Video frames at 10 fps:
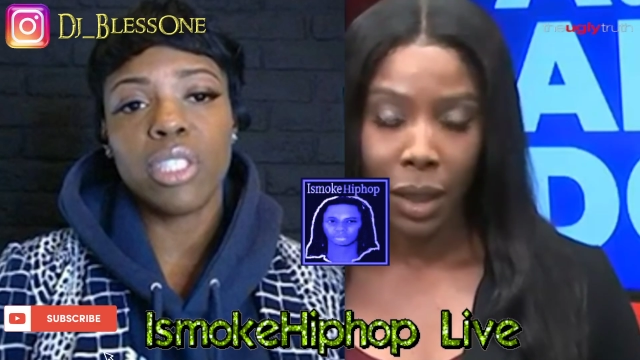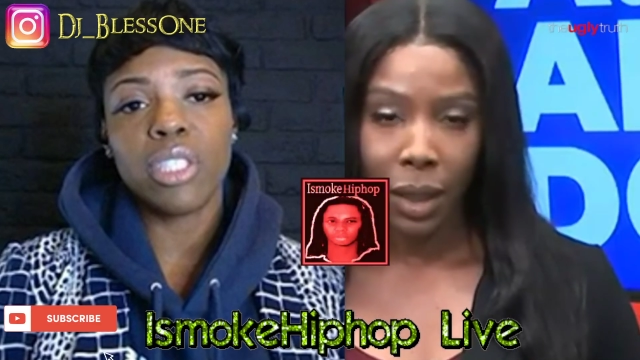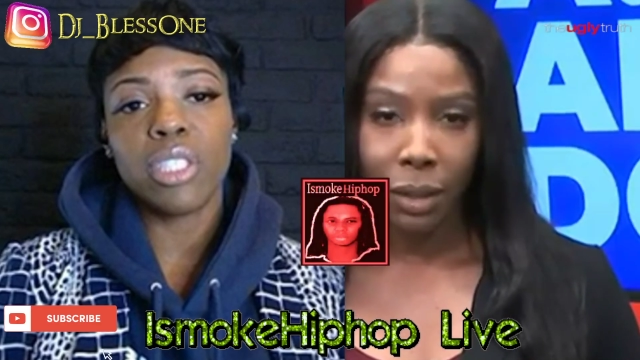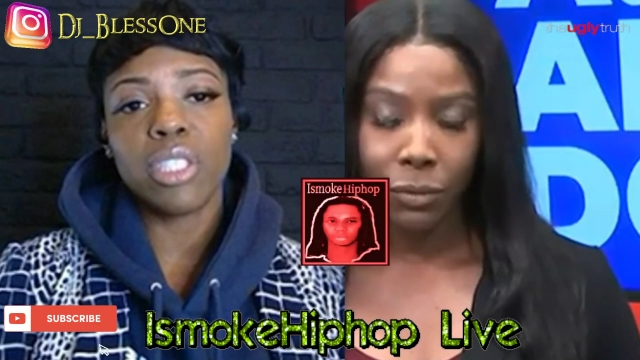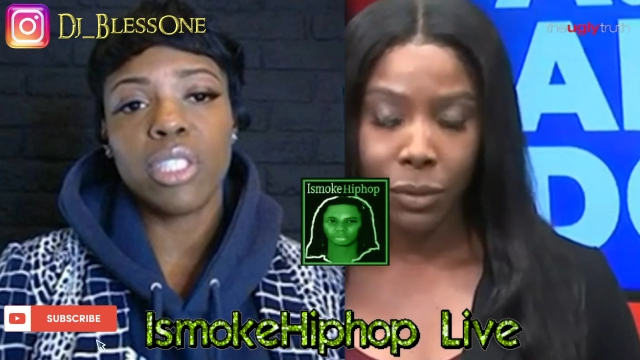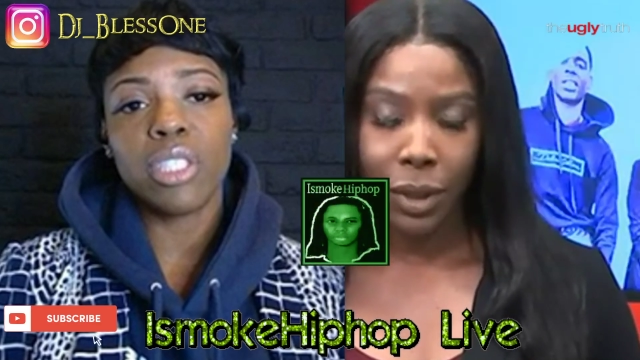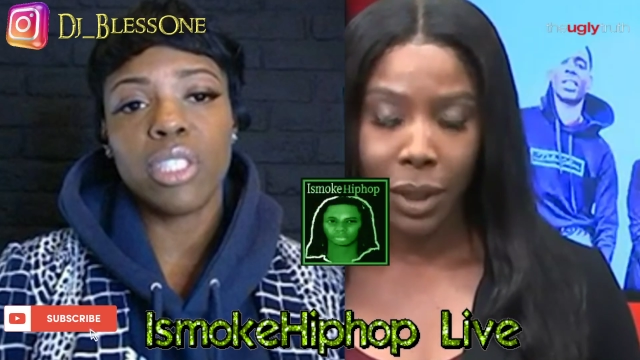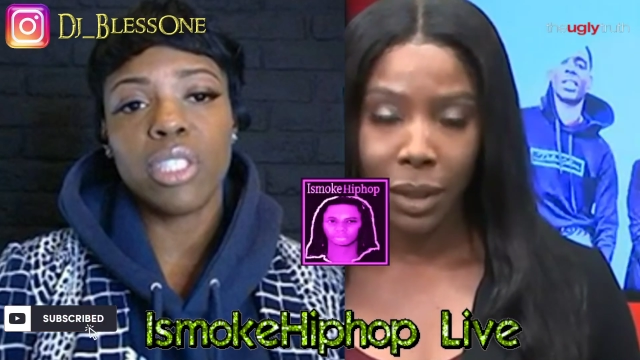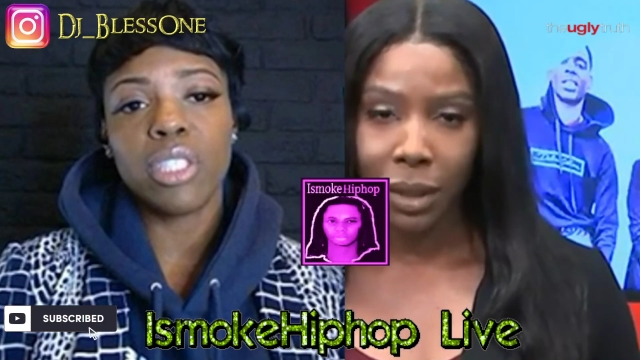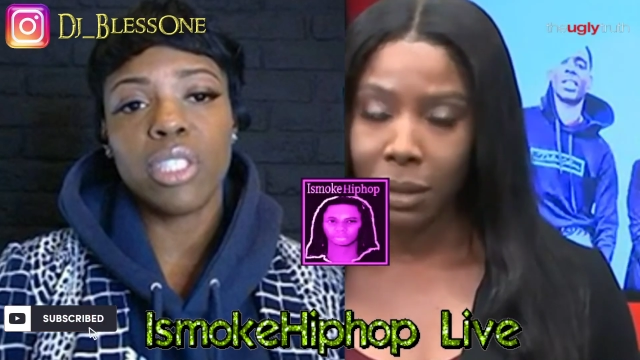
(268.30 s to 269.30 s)
Speaker 1: And for
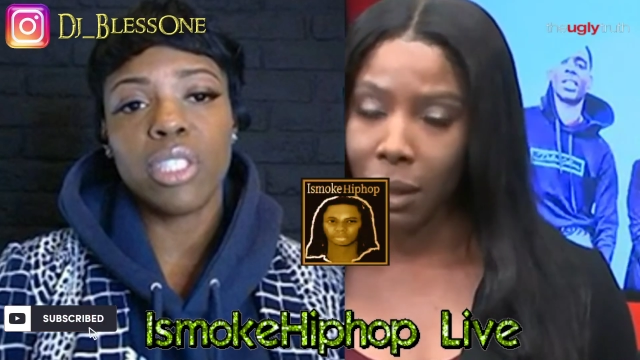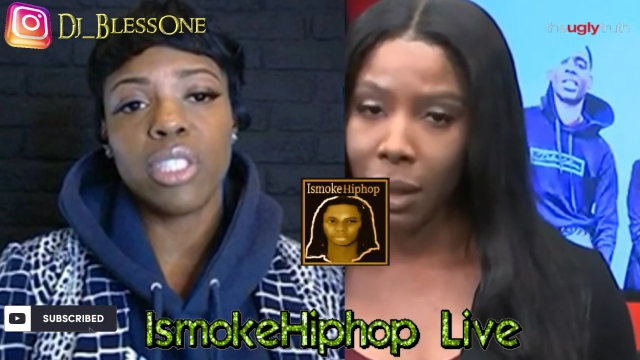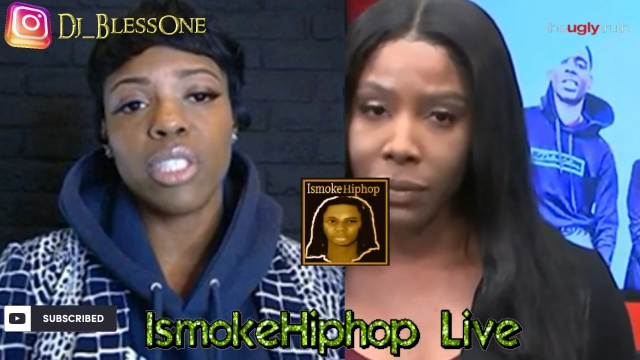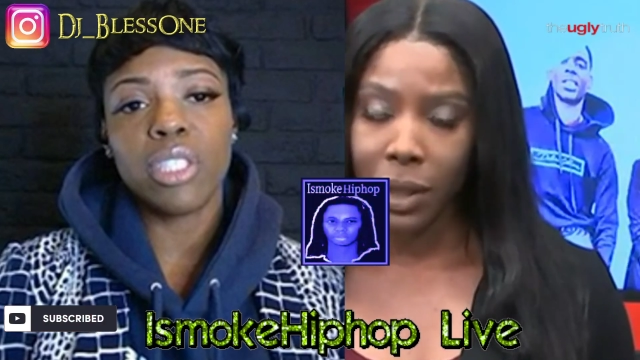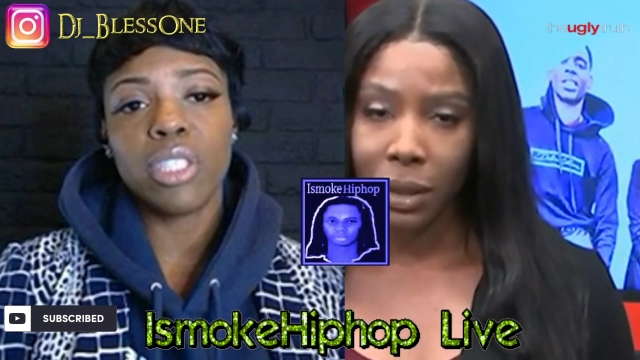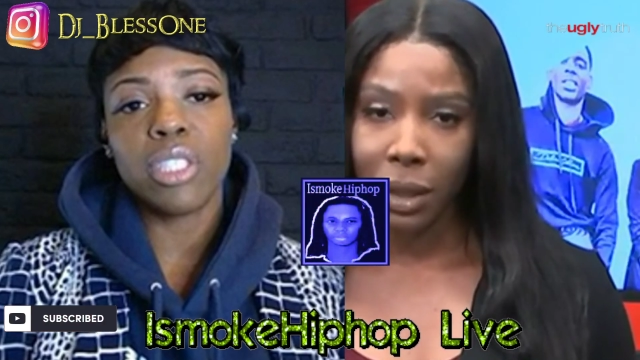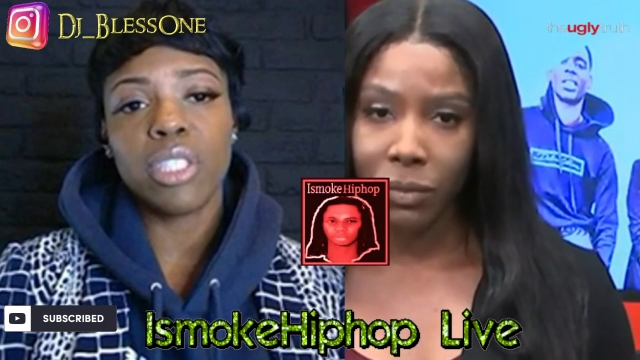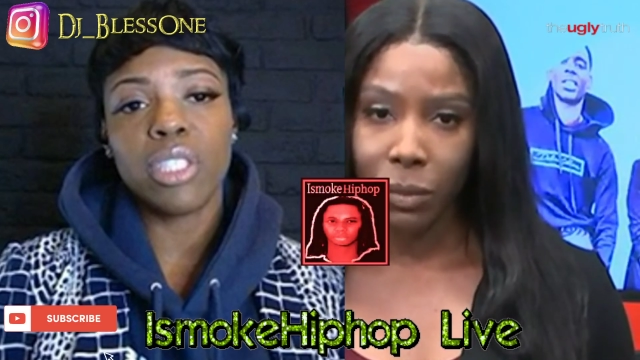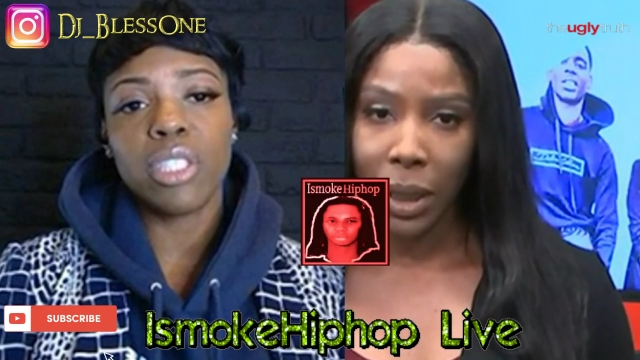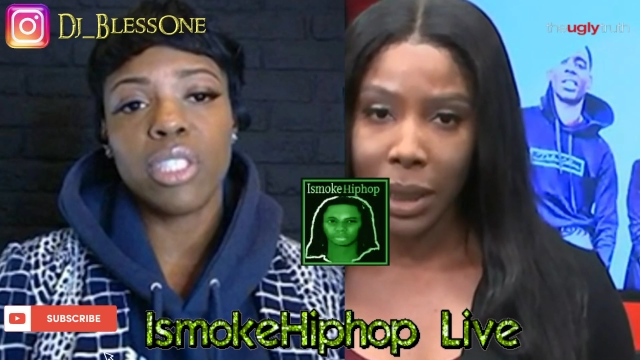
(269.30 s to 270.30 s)
Young Dolph's
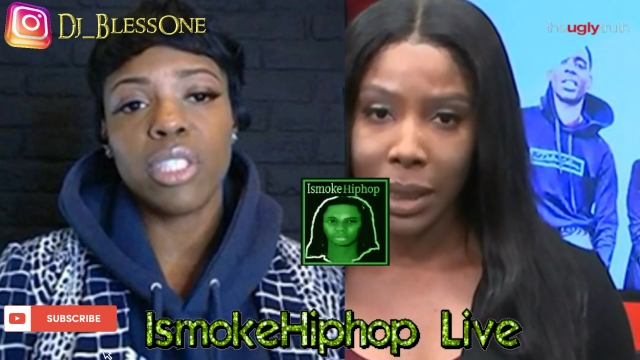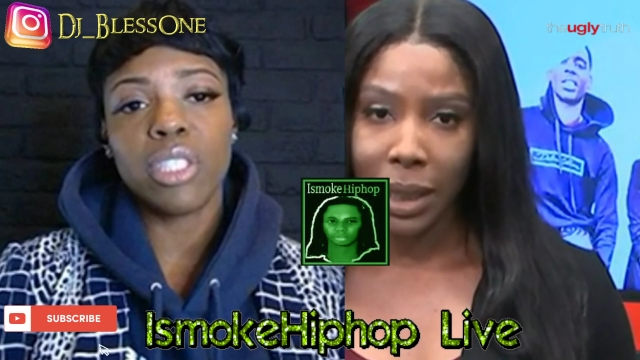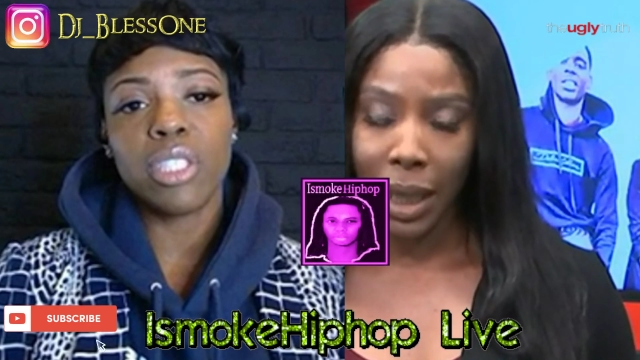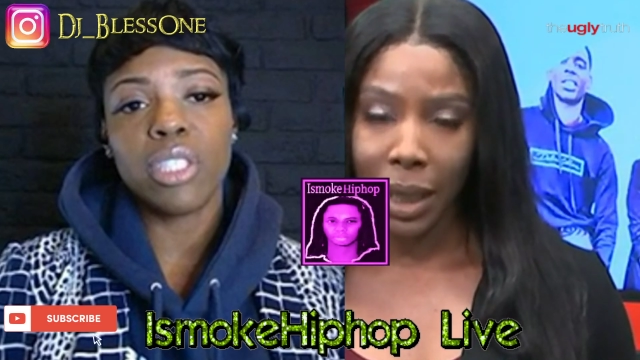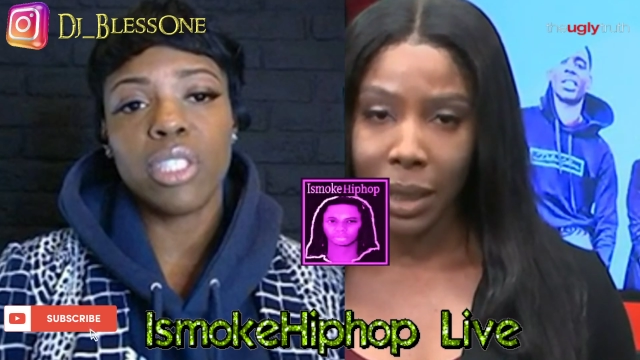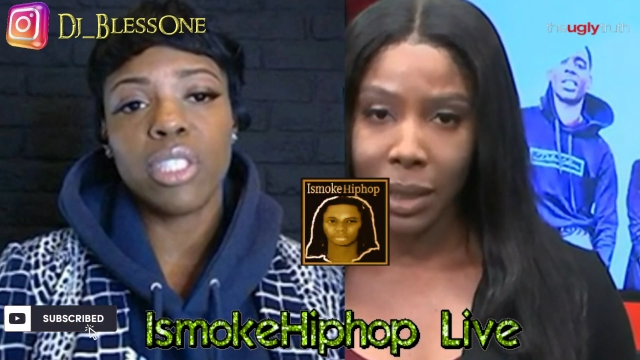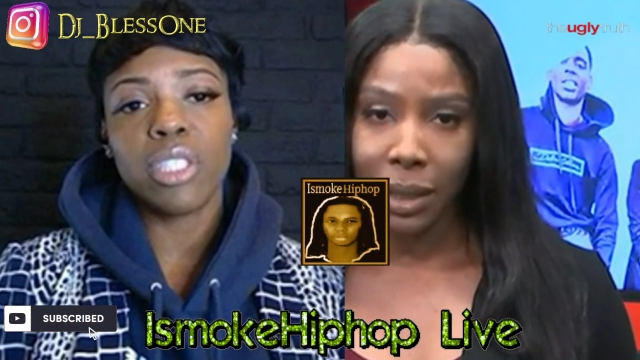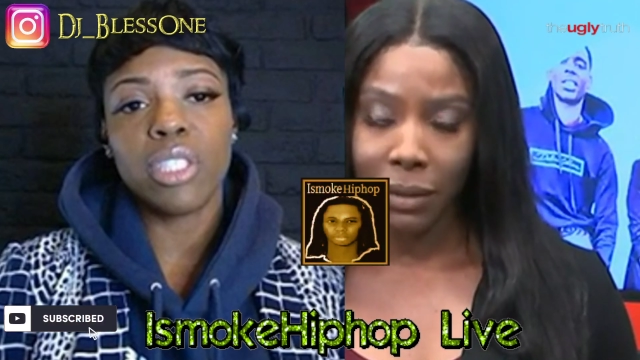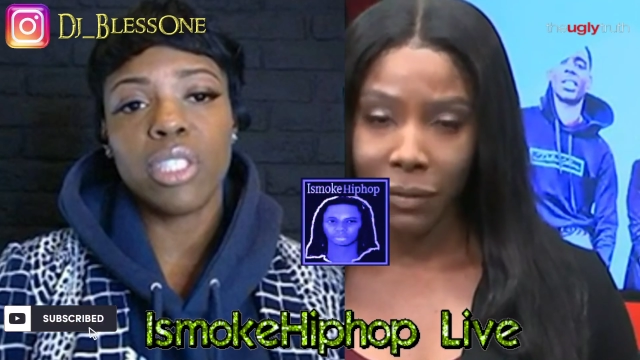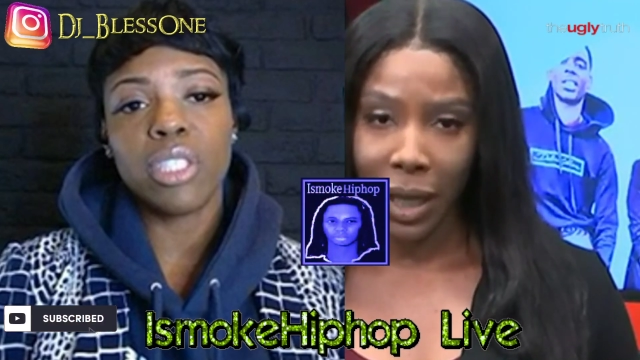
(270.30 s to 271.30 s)
loved ones
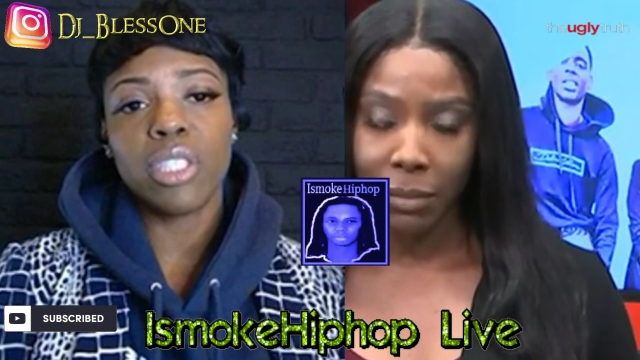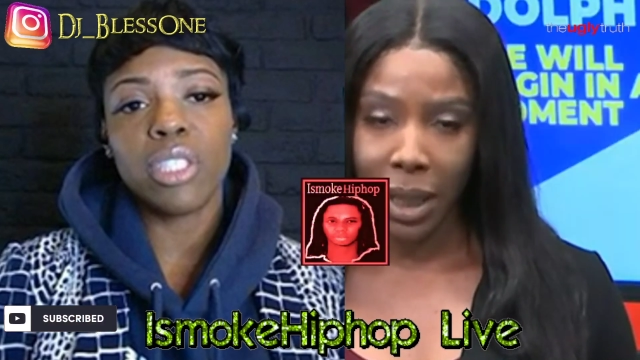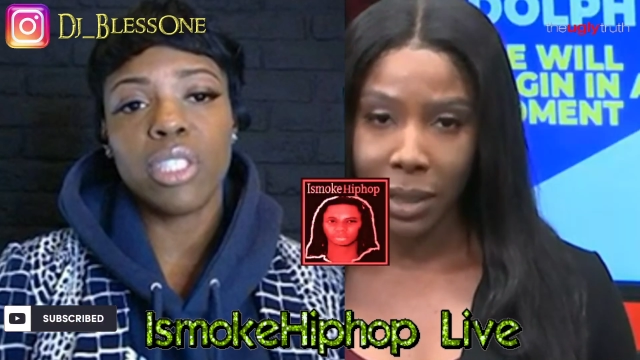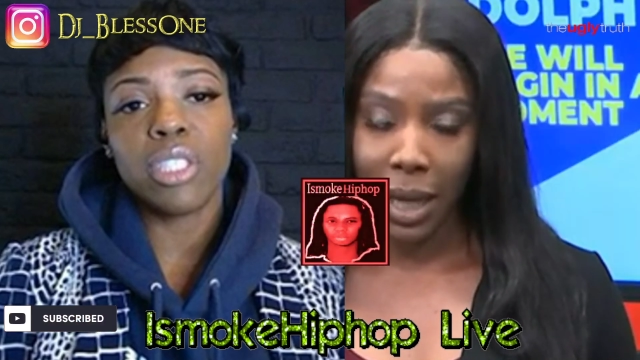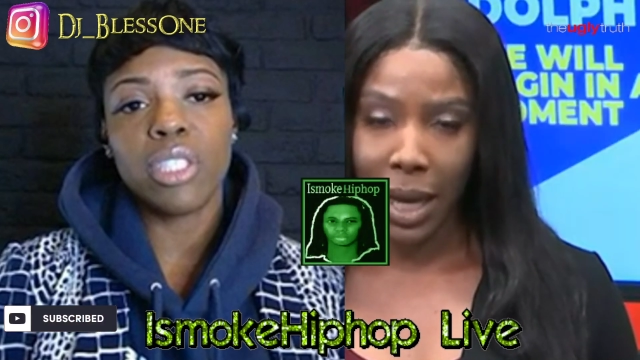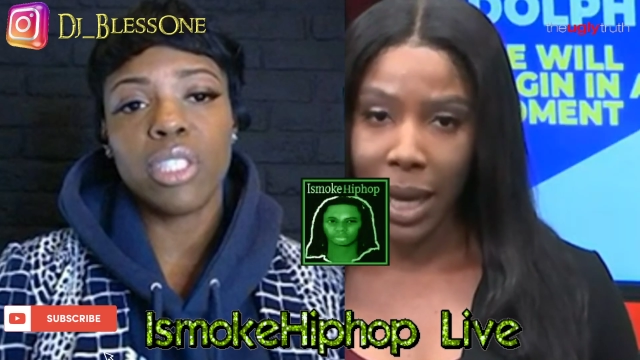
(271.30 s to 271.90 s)
and fan base, I